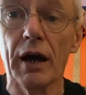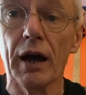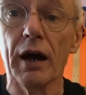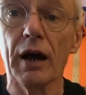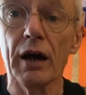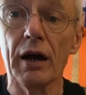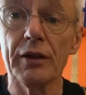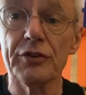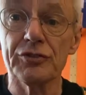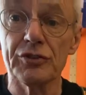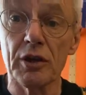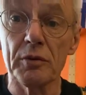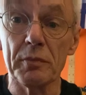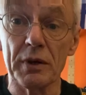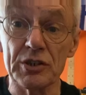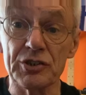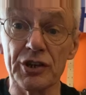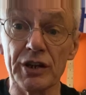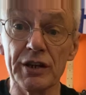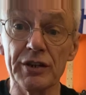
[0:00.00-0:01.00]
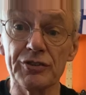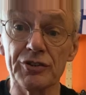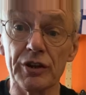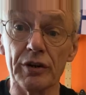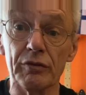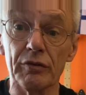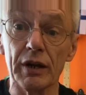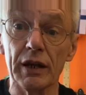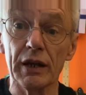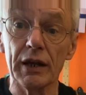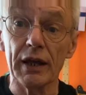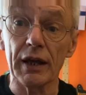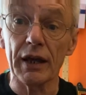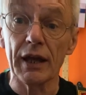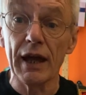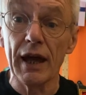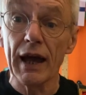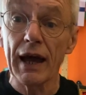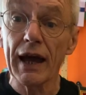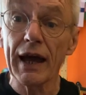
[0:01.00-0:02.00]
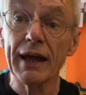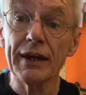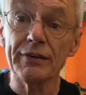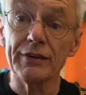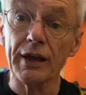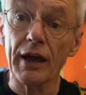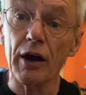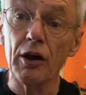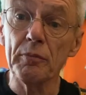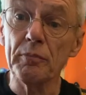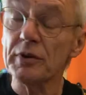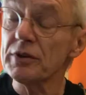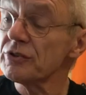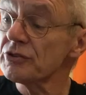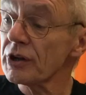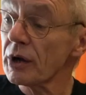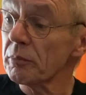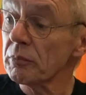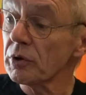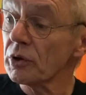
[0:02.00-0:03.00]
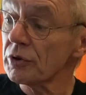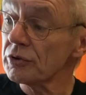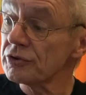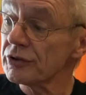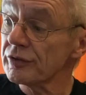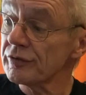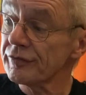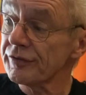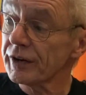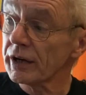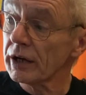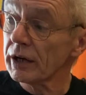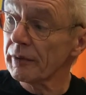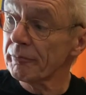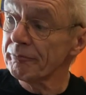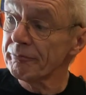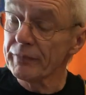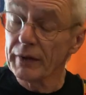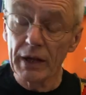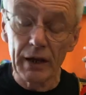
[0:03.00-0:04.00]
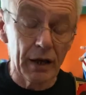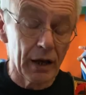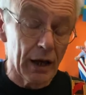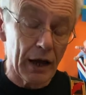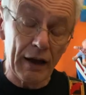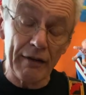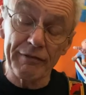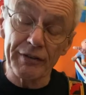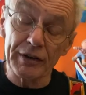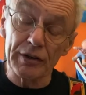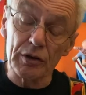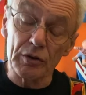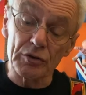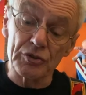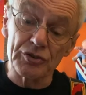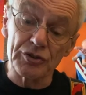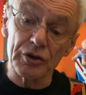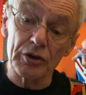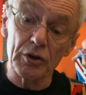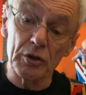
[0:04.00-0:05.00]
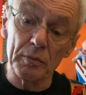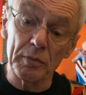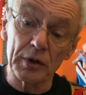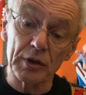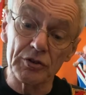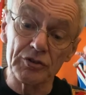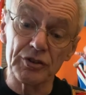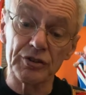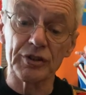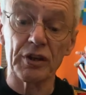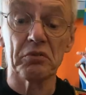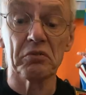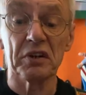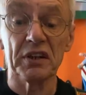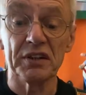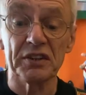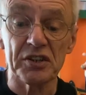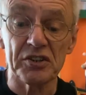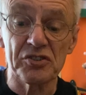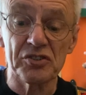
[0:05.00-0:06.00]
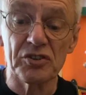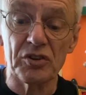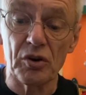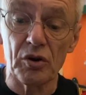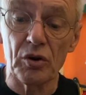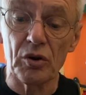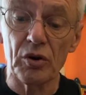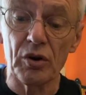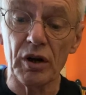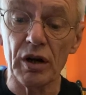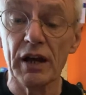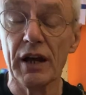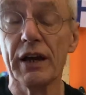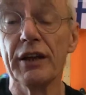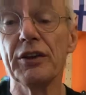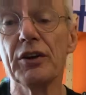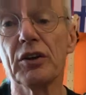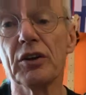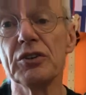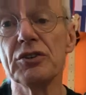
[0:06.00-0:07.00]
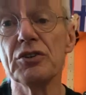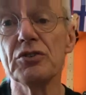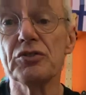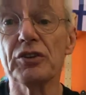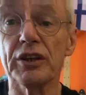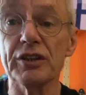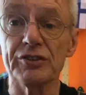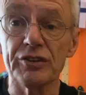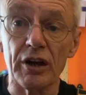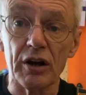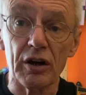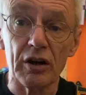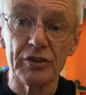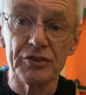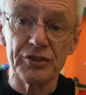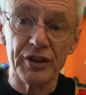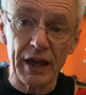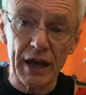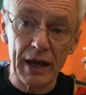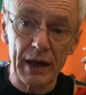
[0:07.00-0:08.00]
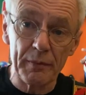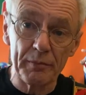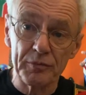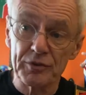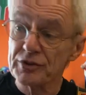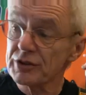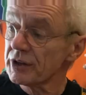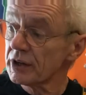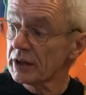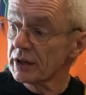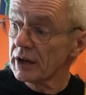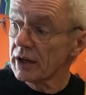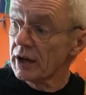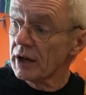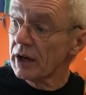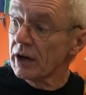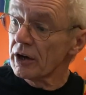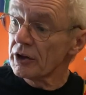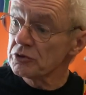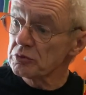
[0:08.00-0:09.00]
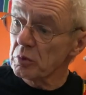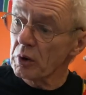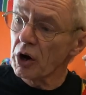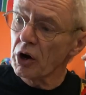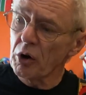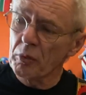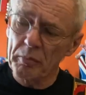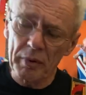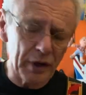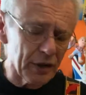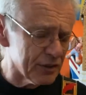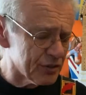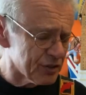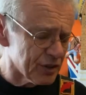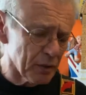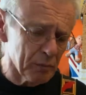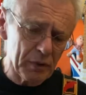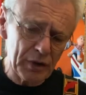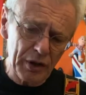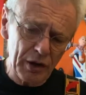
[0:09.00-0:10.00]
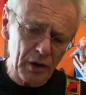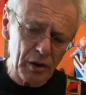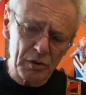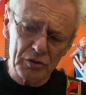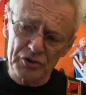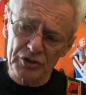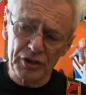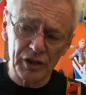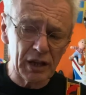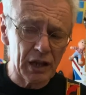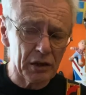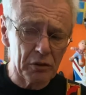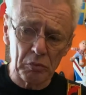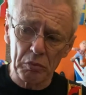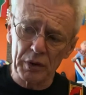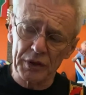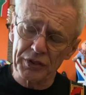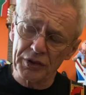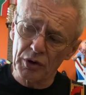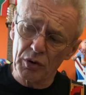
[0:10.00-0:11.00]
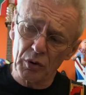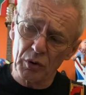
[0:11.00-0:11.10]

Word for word: uh, so much easier, really. And it opens up lots of um, avenues too because you don't need the score. You can use guitar tabs as well, but some of those together with